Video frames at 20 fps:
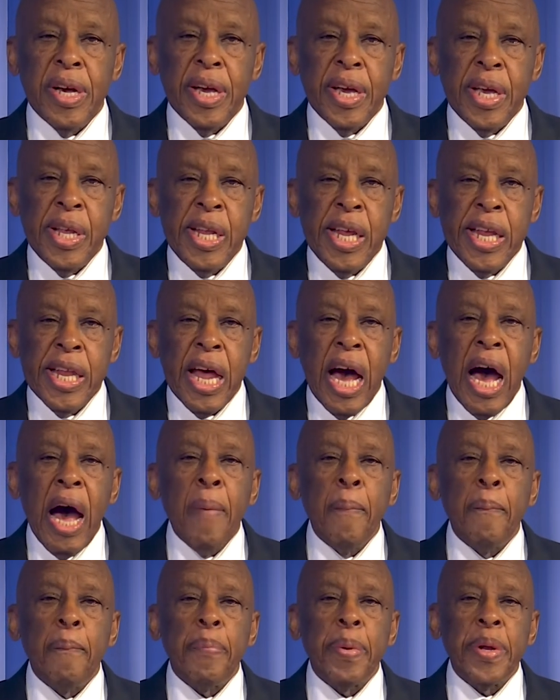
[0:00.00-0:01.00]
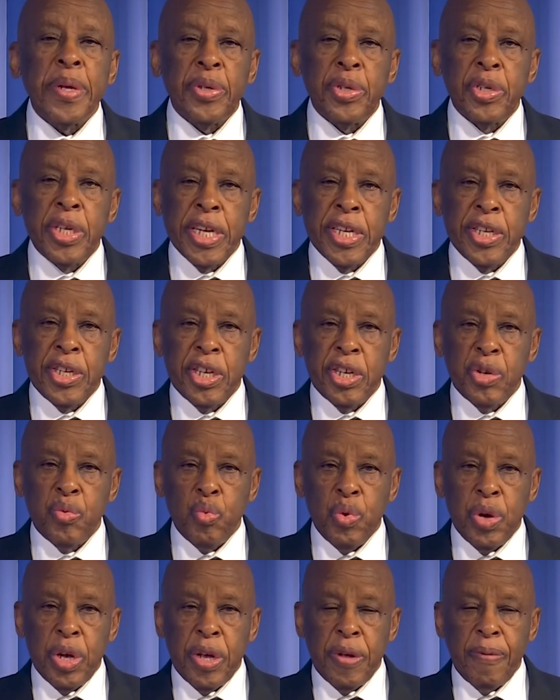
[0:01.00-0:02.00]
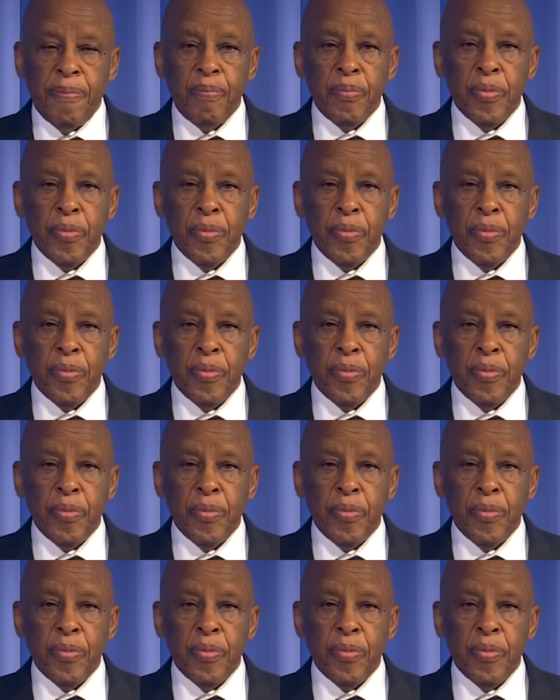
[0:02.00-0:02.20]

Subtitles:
in an unprecedented way,